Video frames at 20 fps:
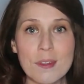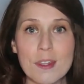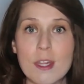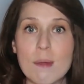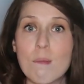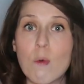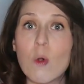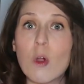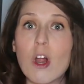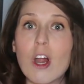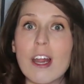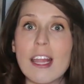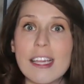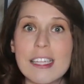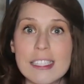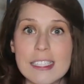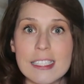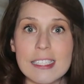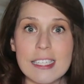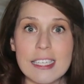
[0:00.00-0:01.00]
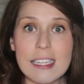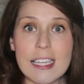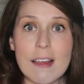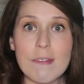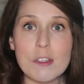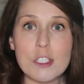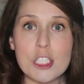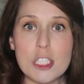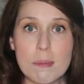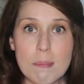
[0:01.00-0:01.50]
The more our insulin
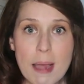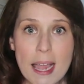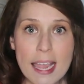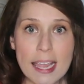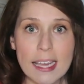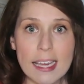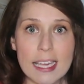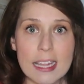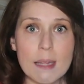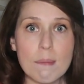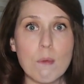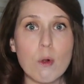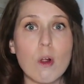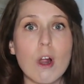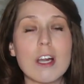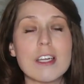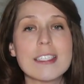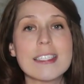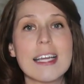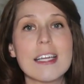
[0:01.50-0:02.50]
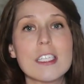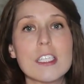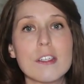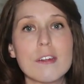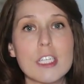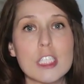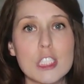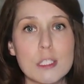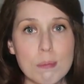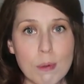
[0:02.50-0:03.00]
levels spike and the more our cells are
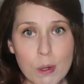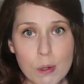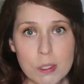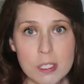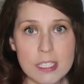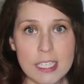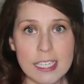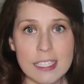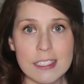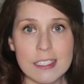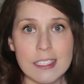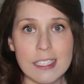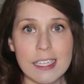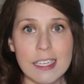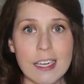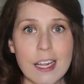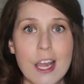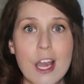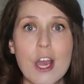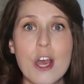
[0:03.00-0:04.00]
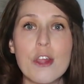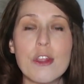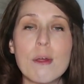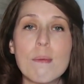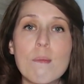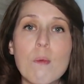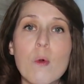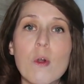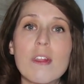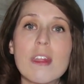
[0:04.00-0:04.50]
exposed to insulin, the
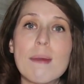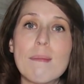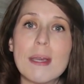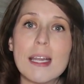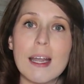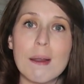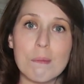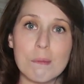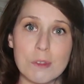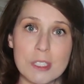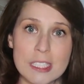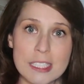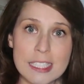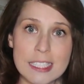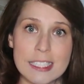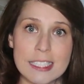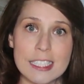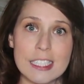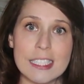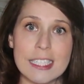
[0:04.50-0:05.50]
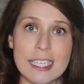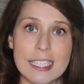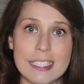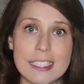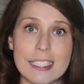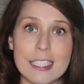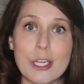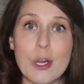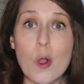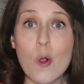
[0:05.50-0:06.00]
more they become resistant to
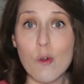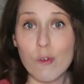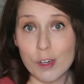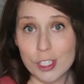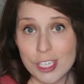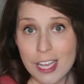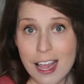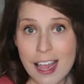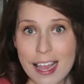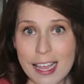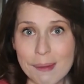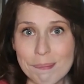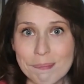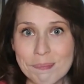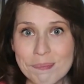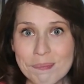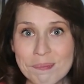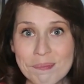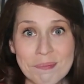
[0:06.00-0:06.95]
insulin over time.